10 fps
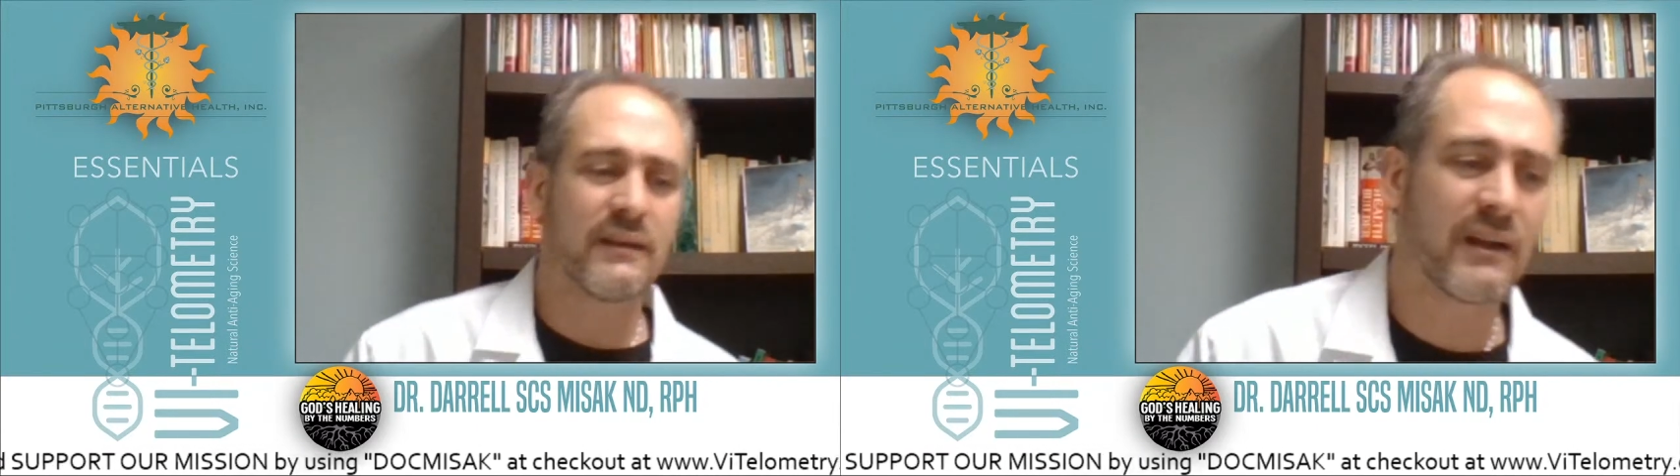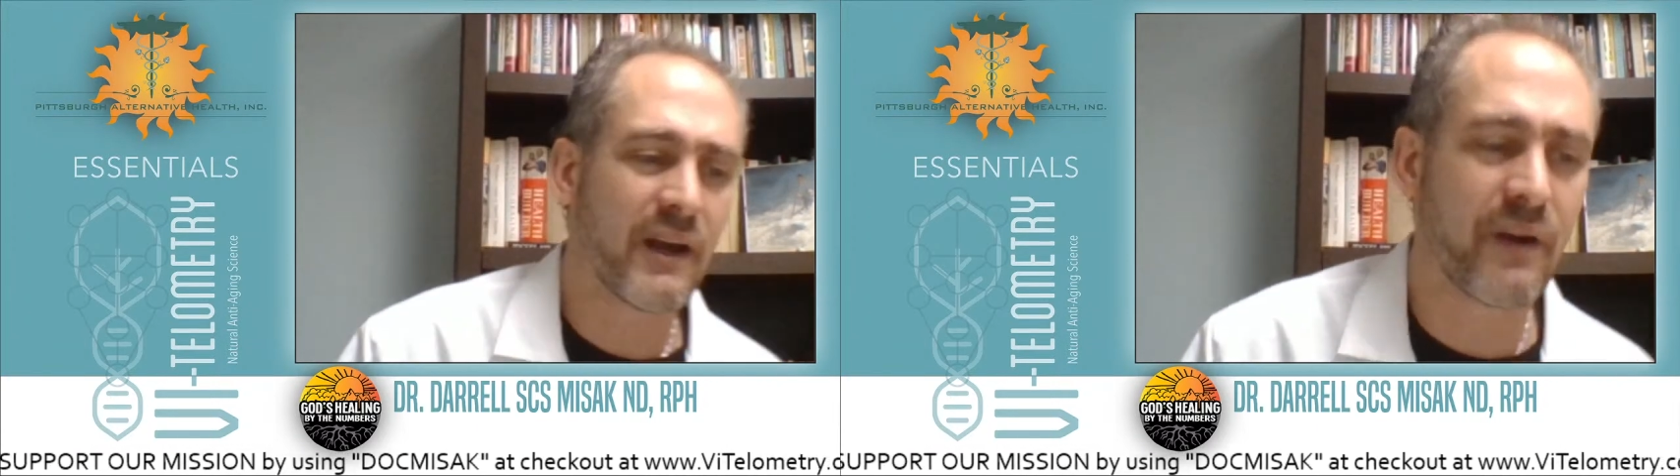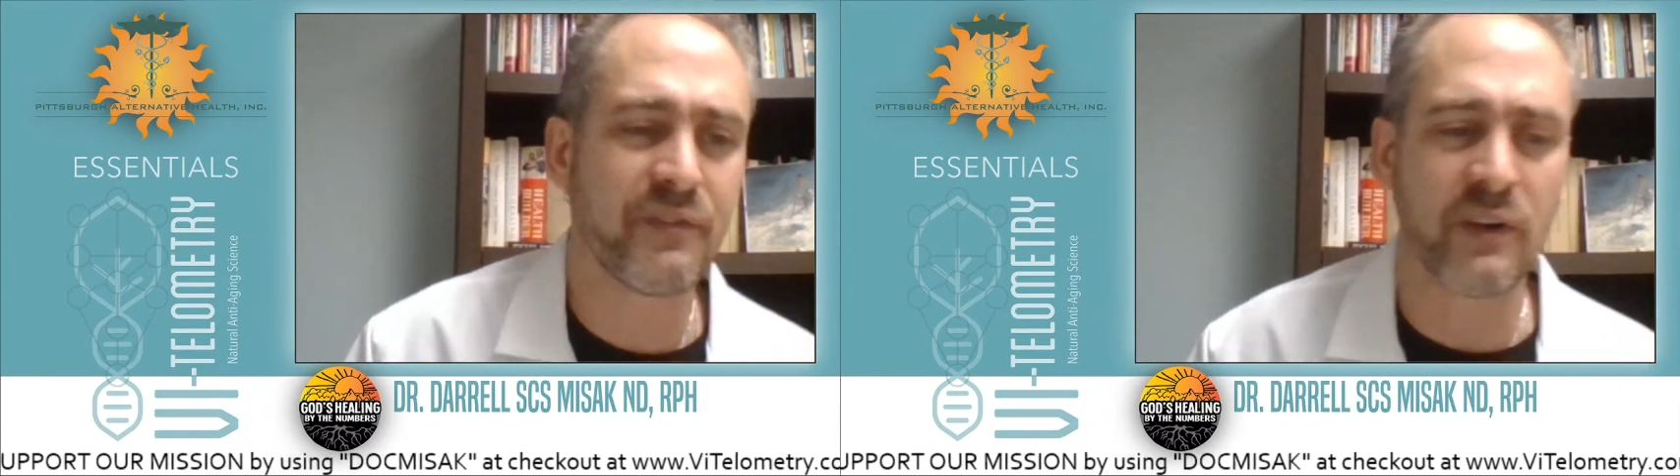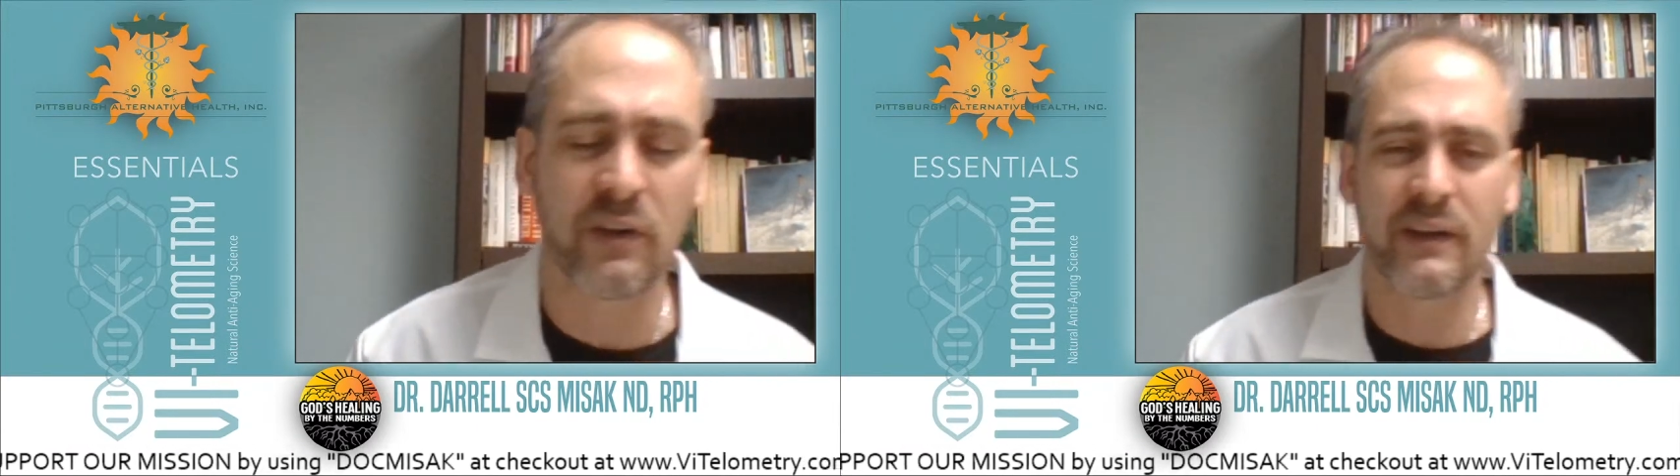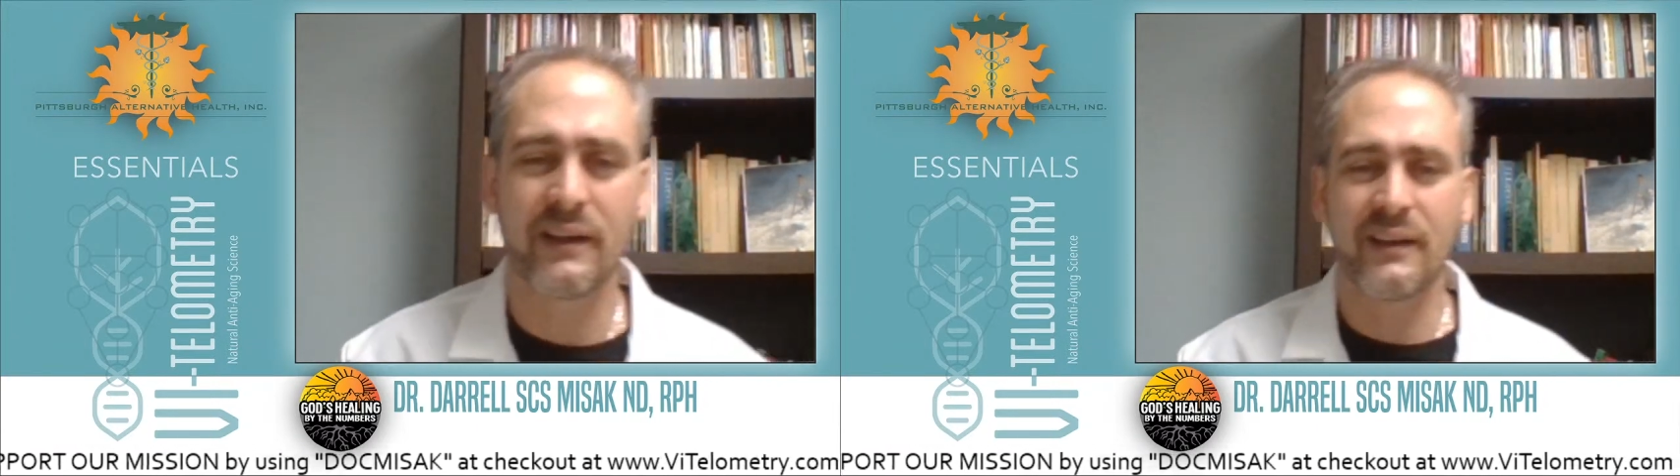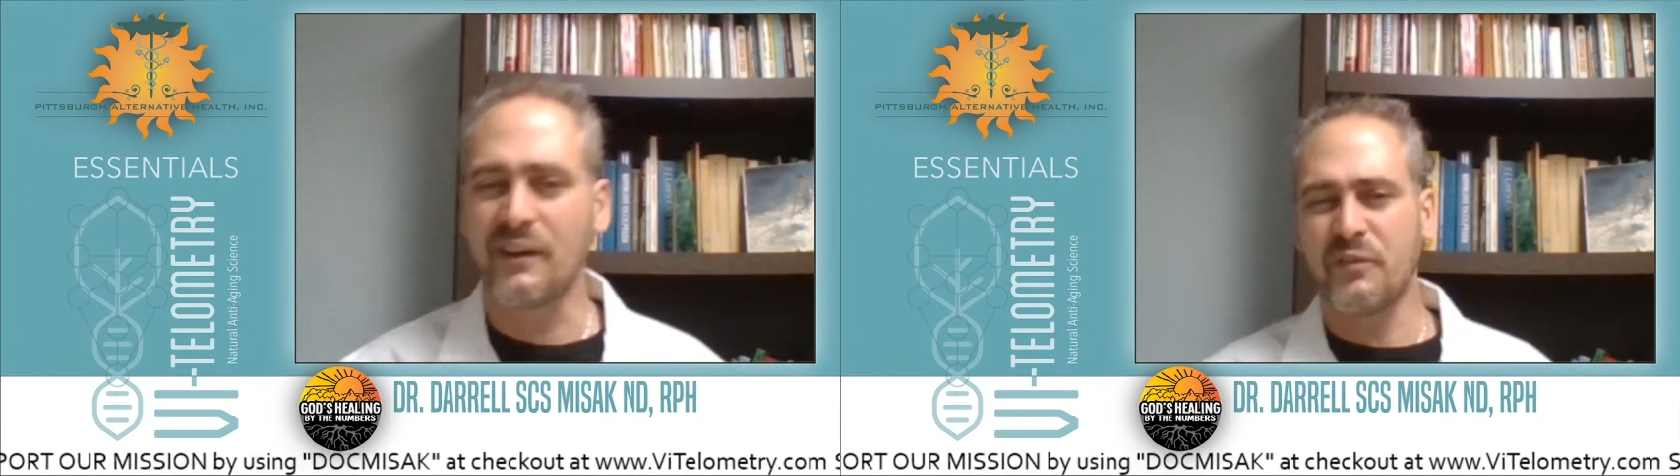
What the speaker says: if you're,